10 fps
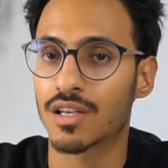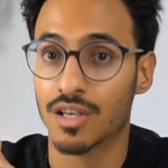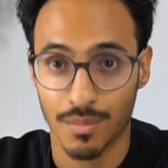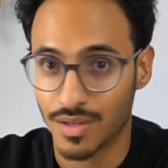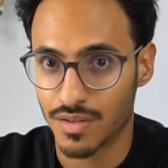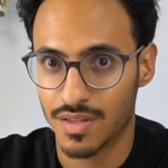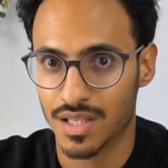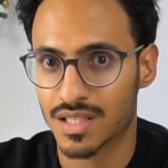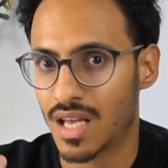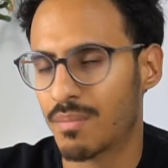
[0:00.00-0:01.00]
come out of the
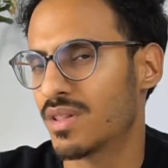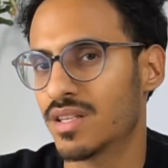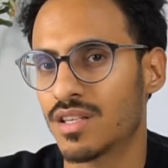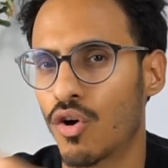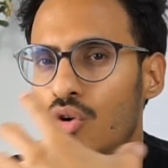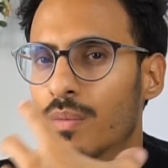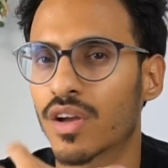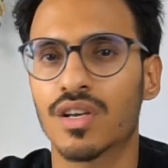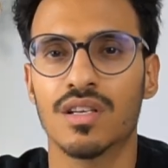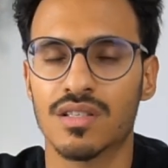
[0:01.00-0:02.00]
exam and they say, oh my
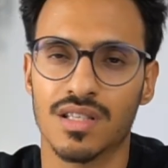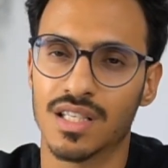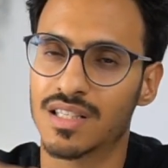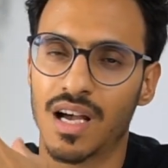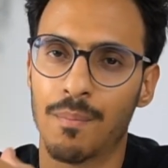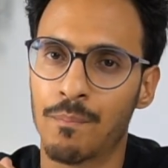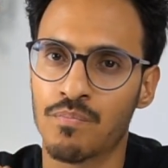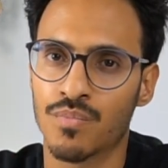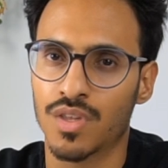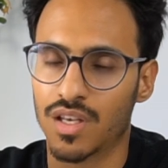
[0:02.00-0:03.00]
goodness, the exam
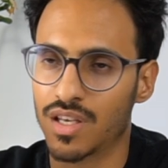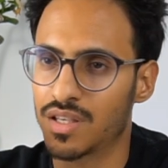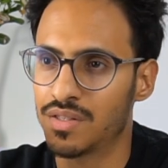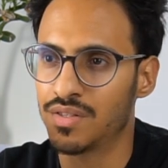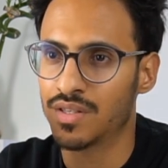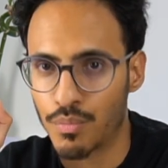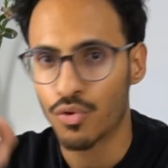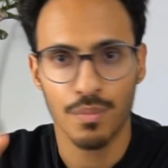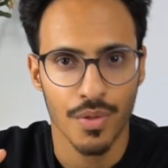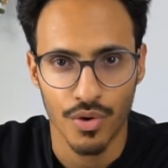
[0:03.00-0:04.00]
is
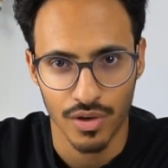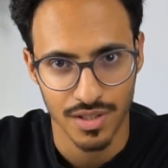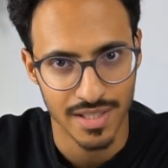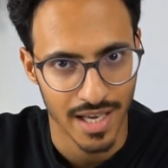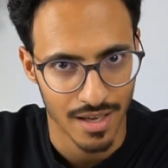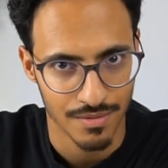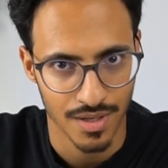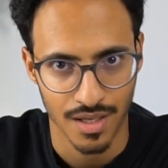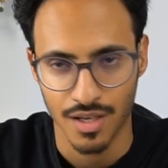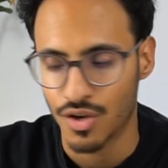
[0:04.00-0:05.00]
bone pathology heavy
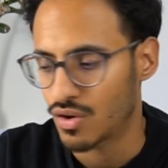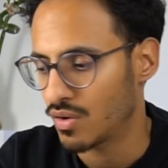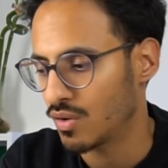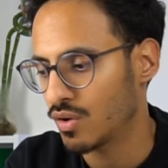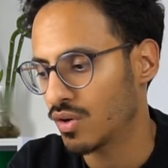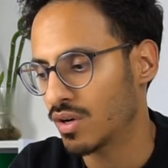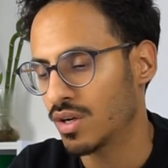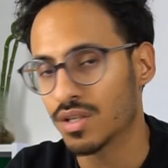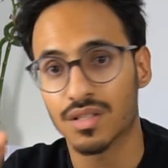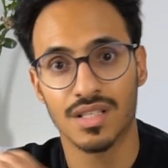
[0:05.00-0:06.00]
or
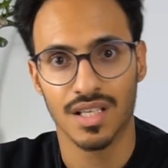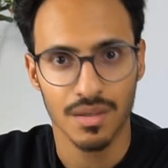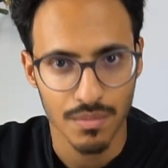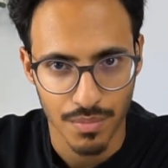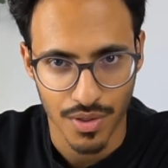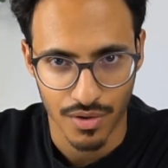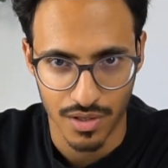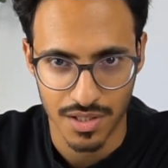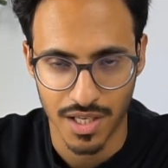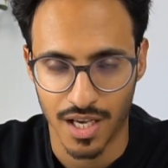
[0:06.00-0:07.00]
skin
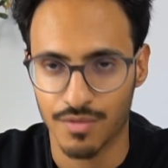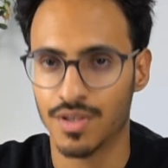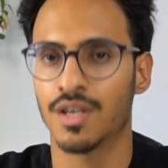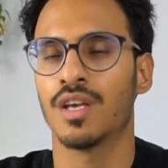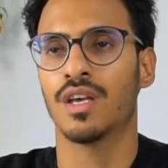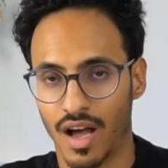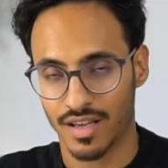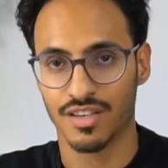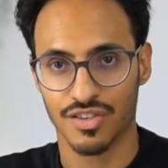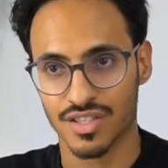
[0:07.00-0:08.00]
pathology heavy. I
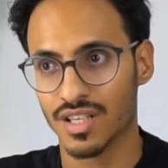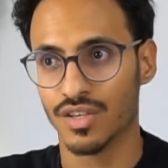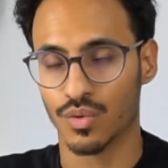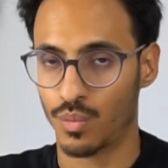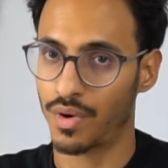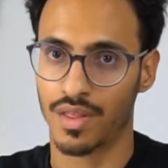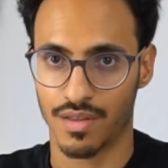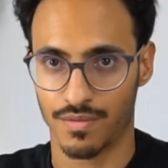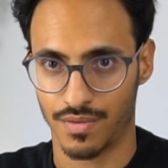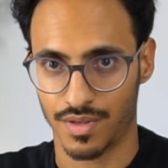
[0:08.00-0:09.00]
can understand why
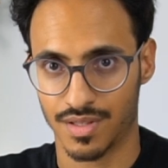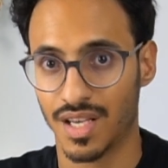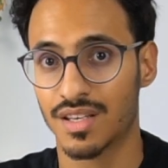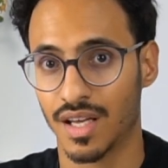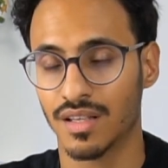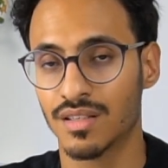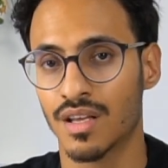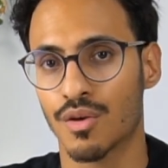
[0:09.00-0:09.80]
they've said that,